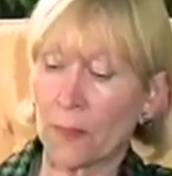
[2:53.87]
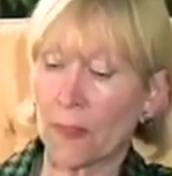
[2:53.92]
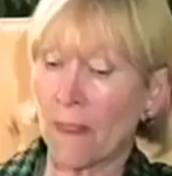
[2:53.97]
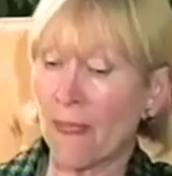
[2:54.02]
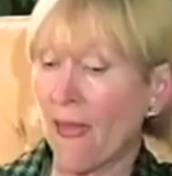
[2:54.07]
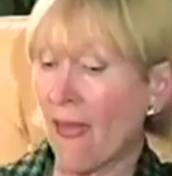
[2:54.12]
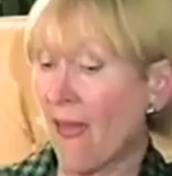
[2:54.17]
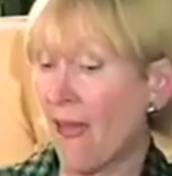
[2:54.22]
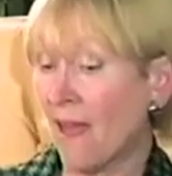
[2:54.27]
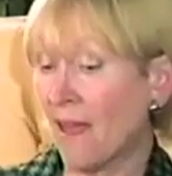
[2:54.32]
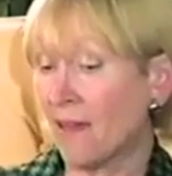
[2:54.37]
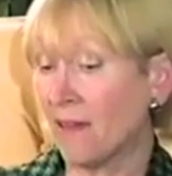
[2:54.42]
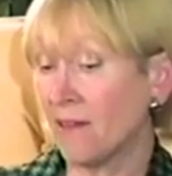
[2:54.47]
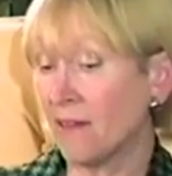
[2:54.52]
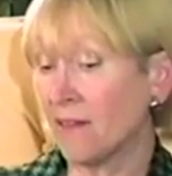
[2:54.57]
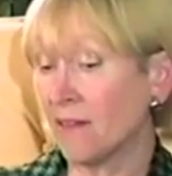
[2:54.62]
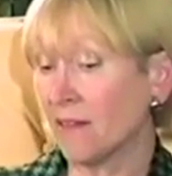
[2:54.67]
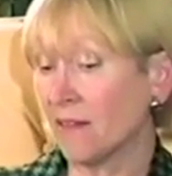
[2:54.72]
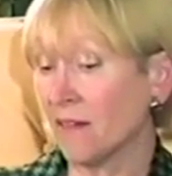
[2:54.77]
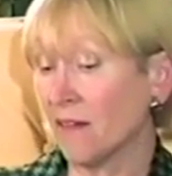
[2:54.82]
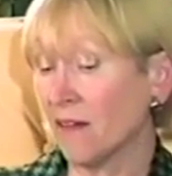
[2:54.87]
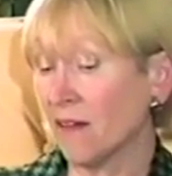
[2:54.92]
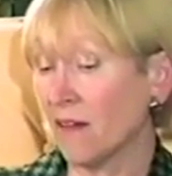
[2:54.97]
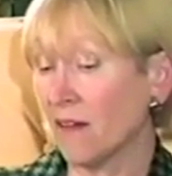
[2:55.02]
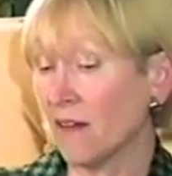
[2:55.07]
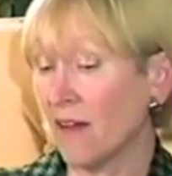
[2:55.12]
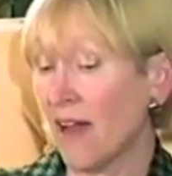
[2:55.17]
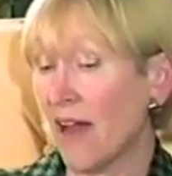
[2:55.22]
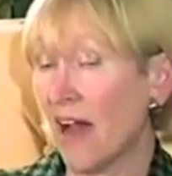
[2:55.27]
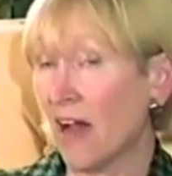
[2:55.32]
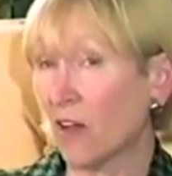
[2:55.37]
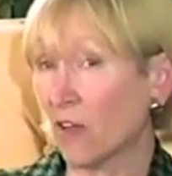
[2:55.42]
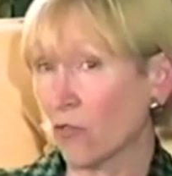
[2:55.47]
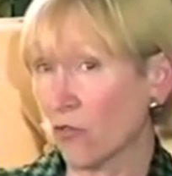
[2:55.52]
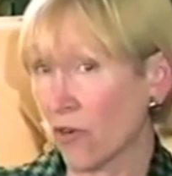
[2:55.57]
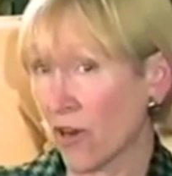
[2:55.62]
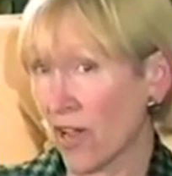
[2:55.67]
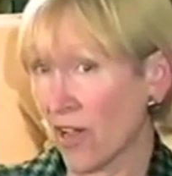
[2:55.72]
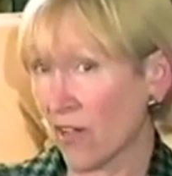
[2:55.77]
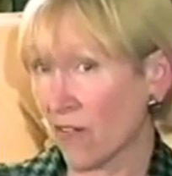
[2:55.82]
and Al
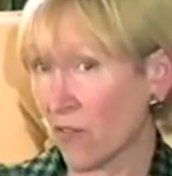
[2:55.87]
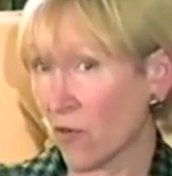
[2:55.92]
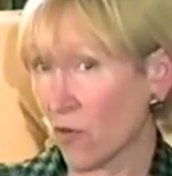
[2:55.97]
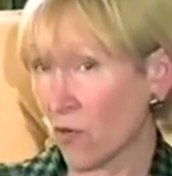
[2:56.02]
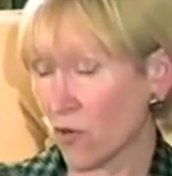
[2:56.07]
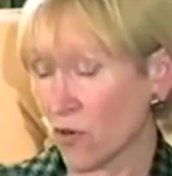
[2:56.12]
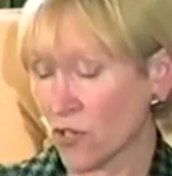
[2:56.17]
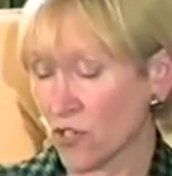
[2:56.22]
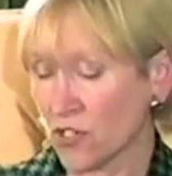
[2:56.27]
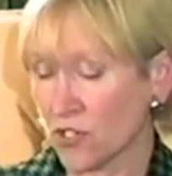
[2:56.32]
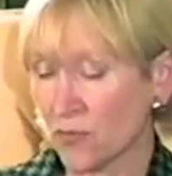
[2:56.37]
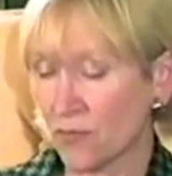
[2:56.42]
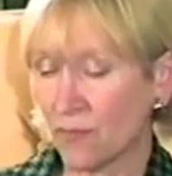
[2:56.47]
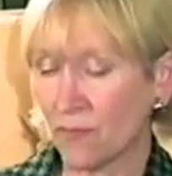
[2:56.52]
Gray, of course,